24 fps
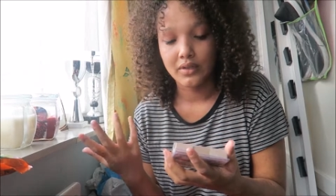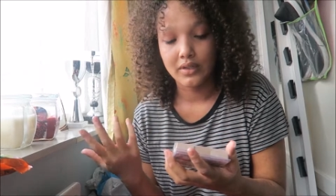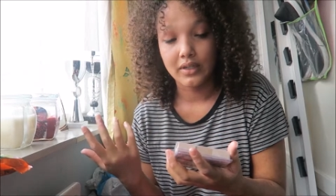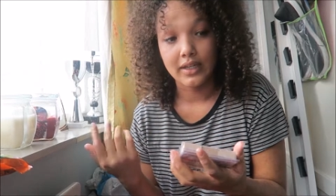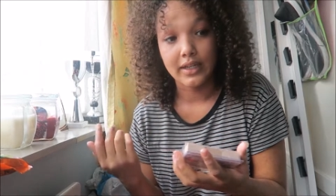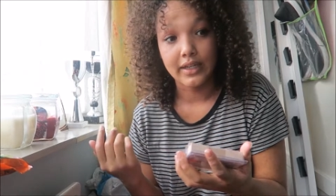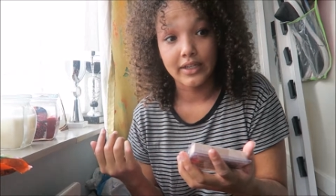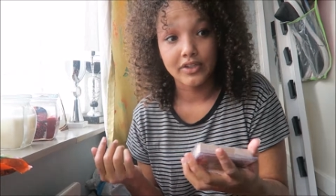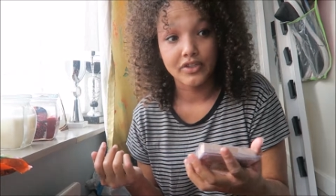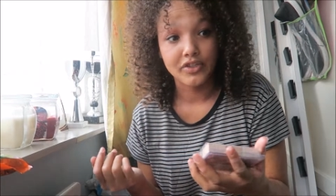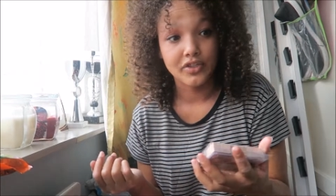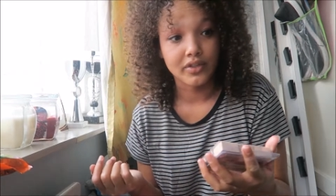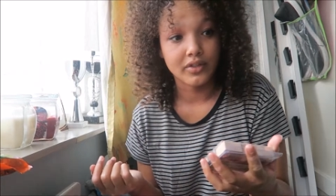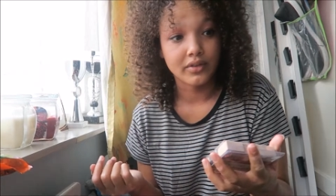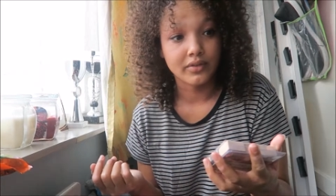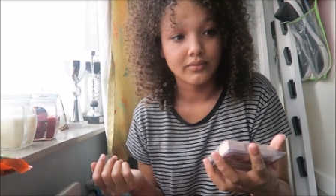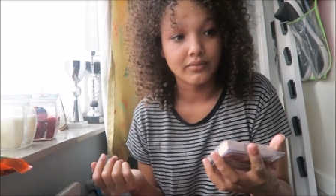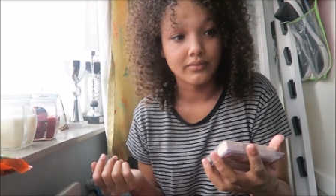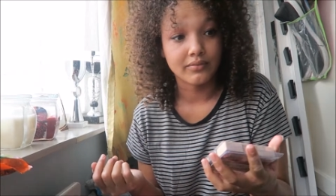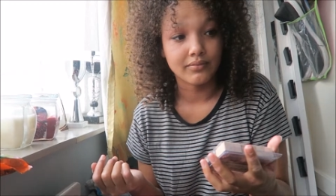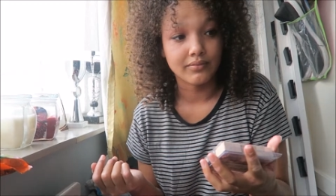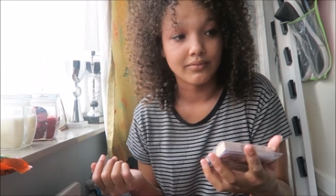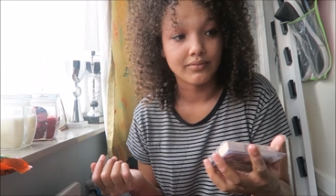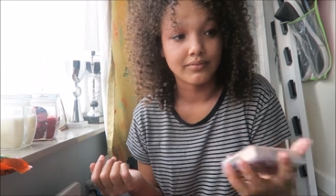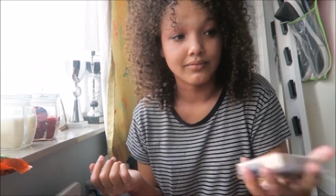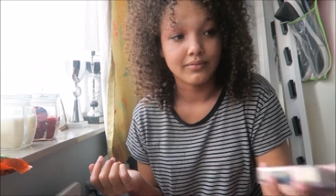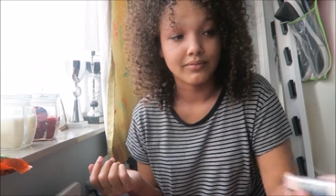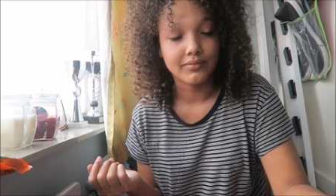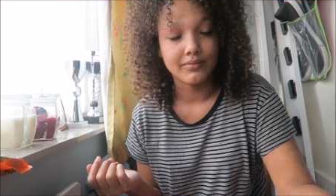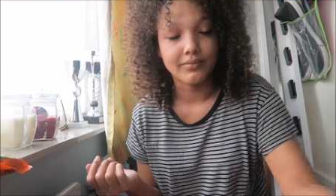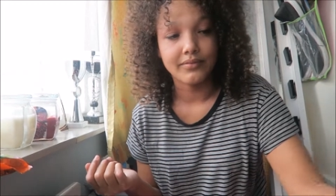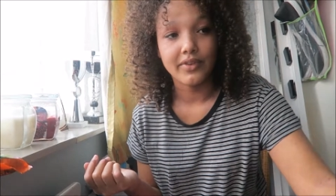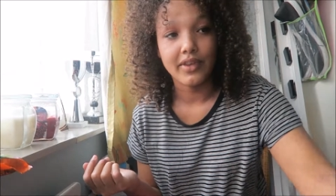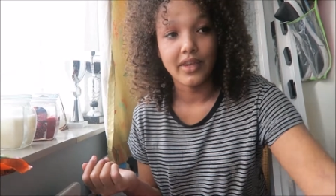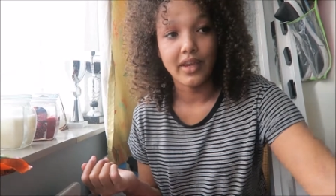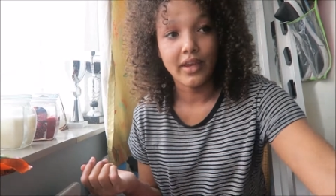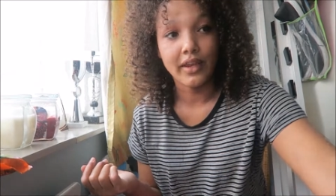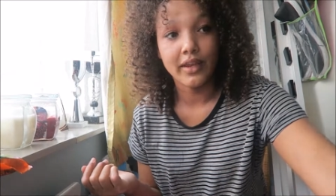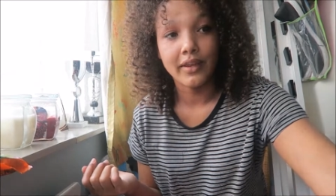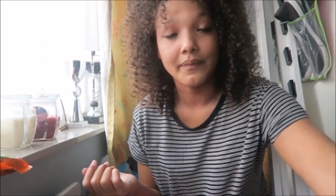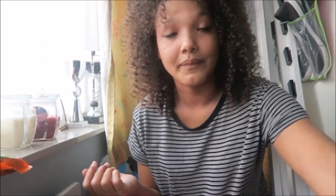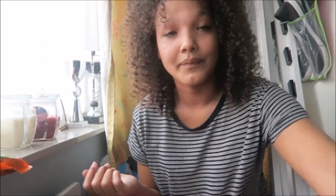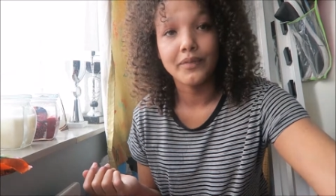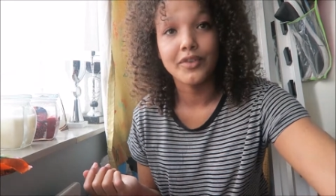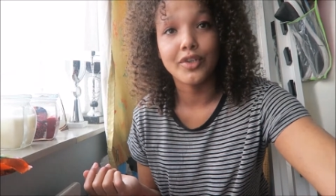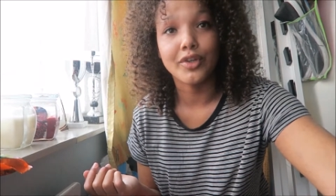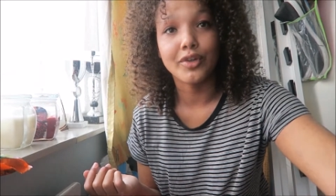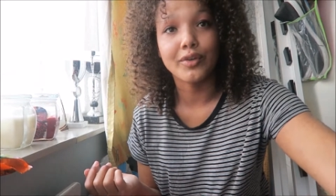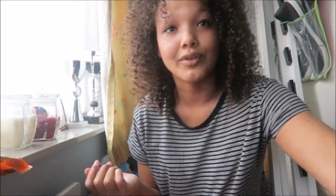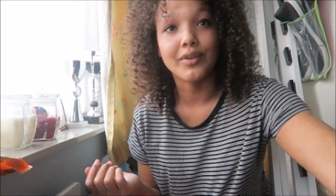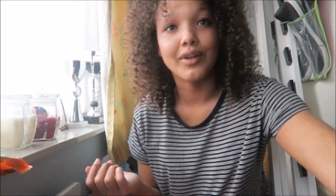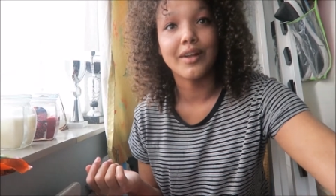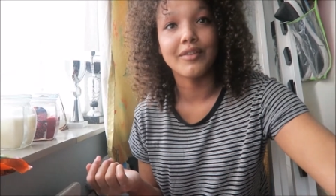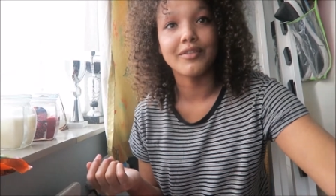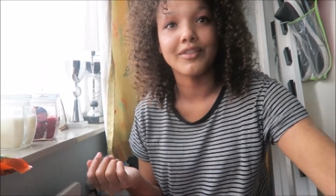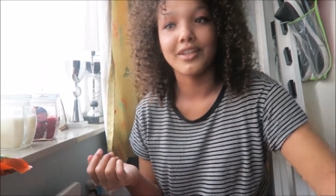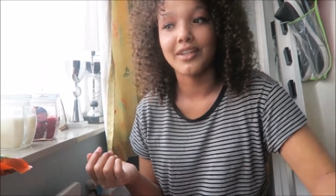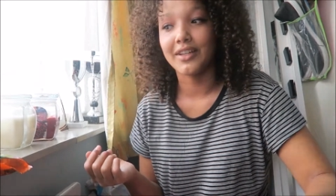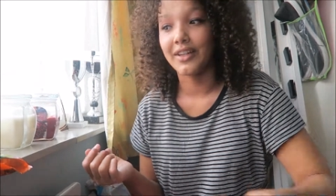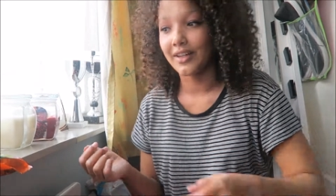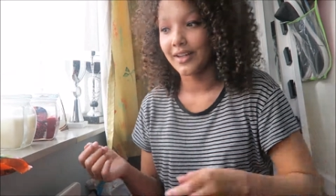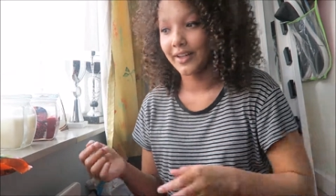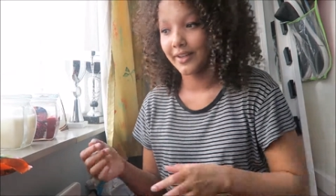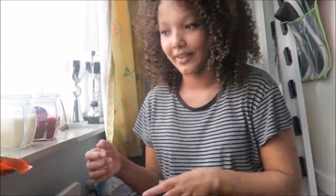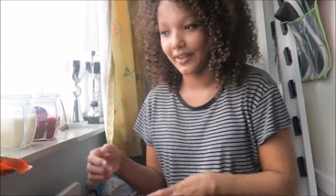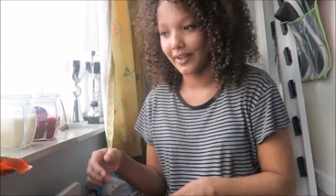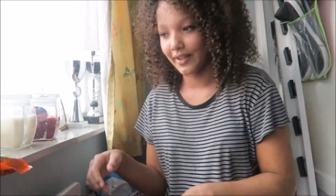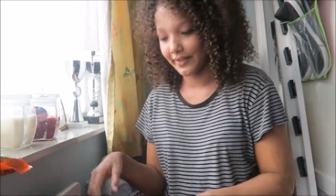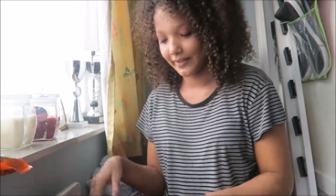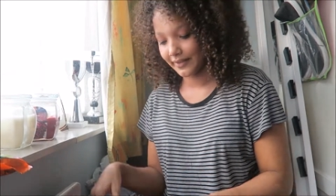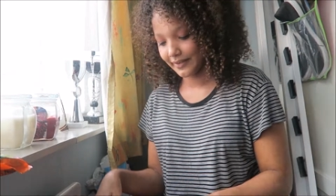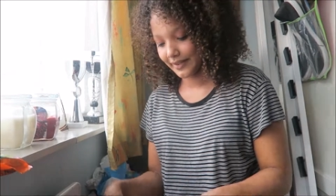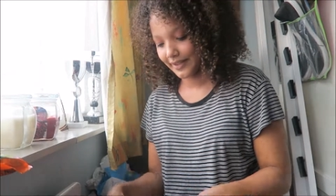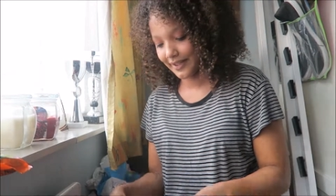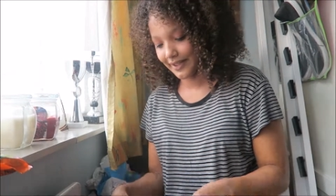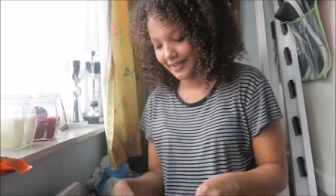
collection thingy. So I really like that.